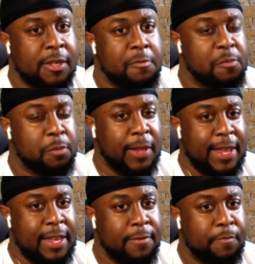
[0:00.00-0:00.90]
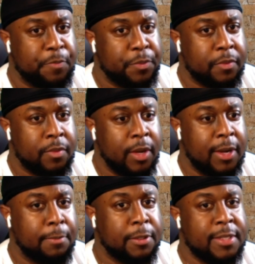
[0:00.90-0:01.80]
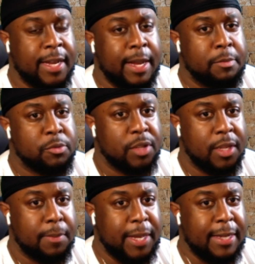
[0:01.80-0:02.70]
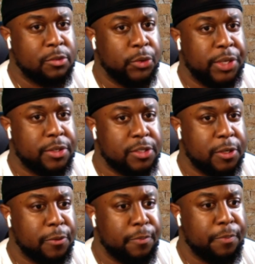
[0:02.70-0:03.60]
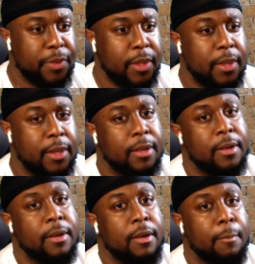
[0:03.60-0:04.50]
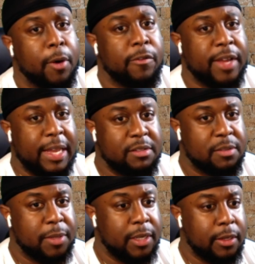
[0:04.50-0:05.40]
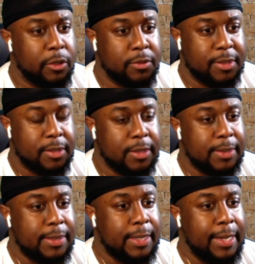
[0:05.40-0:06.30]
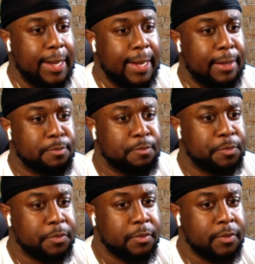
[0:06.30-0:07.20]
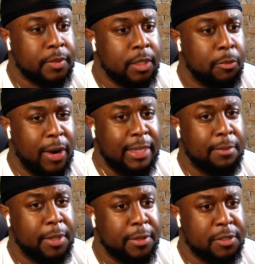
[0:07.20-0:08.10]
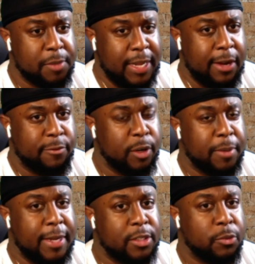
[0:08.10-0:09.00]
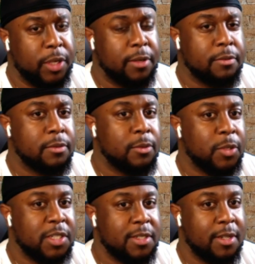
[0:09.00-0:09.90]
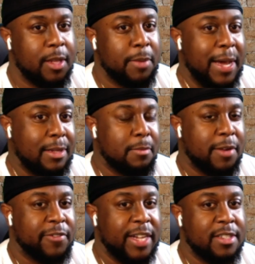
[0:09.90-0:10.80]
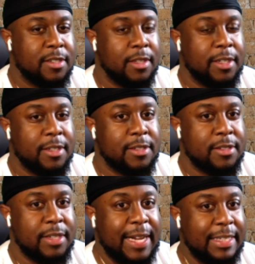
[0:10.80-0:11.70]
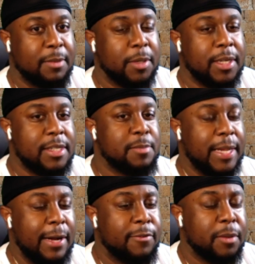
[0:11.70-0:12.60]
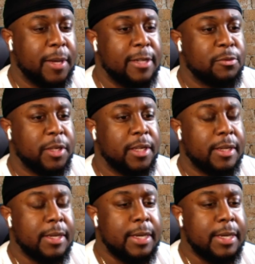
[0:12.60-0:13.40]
teams play a couple of times within the past week or so. Both games have been close. Um, Bradley Beal's been out for the past week. which has impacted my fantasy league slightly. But he's been out for the past week.